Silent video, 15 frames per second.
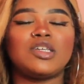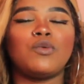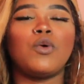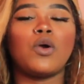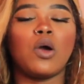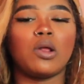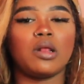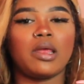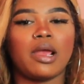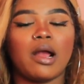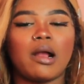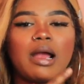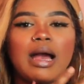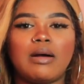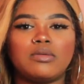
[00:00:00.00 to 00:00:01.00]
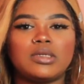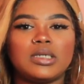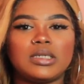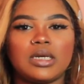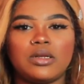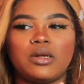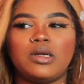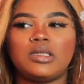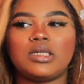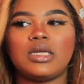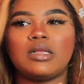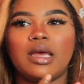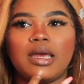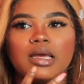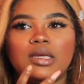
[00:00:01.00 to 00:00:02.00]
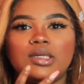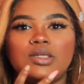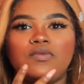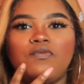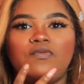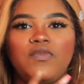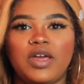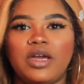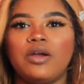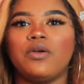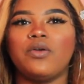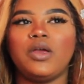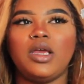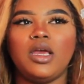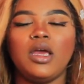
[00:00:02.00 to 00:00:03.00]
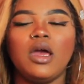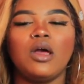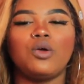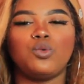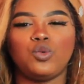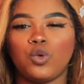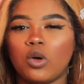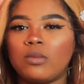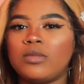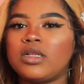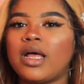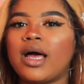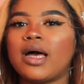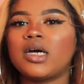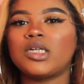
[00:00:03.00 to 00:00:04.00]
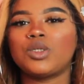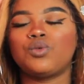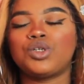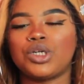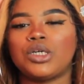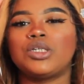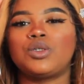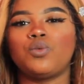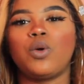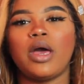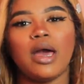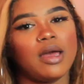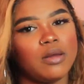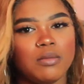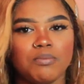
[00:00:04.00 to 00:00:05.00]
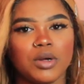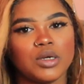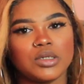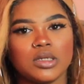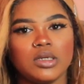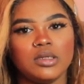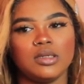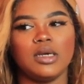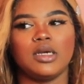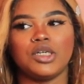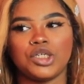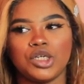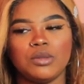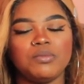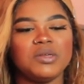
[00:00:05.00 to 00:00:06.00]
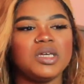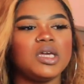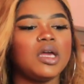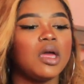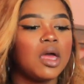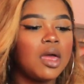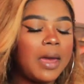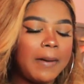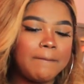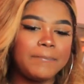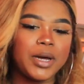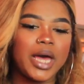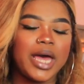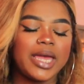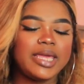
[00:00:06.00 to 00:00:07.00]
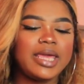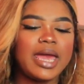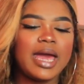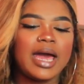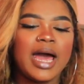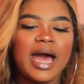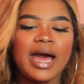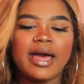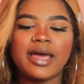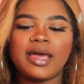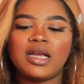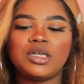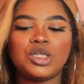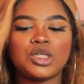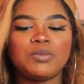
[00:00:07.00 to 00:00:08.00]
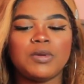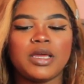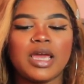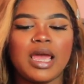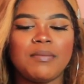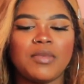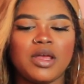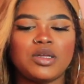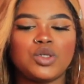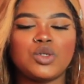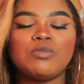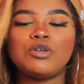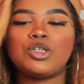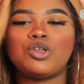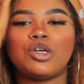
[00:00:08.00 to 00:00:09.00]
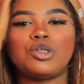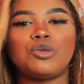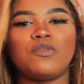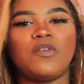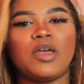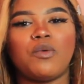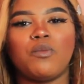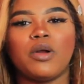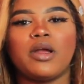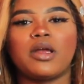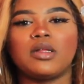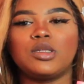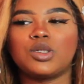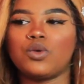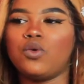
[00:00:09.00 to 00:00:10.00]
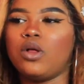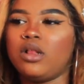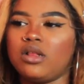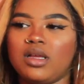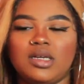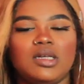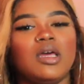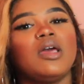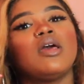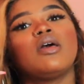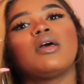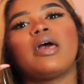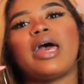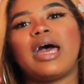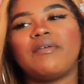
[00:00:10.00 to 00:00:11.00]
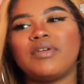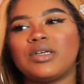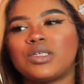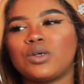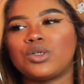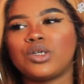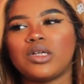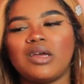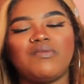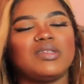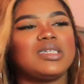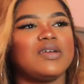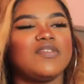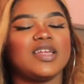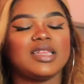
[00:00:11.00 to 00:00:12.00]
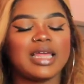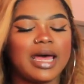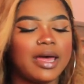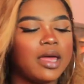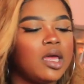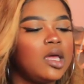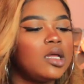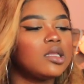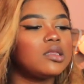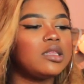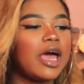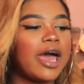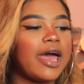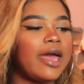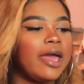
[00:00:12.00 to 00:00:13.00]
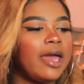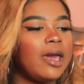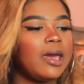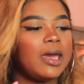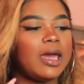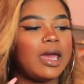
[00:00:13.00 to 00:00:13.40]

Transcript: We'll go to like our counseling centers, and like it's very normalized, which is what I personally think it should be. But yeah, I just became like super stressed with like work and school and like having a social life and stuff like that, that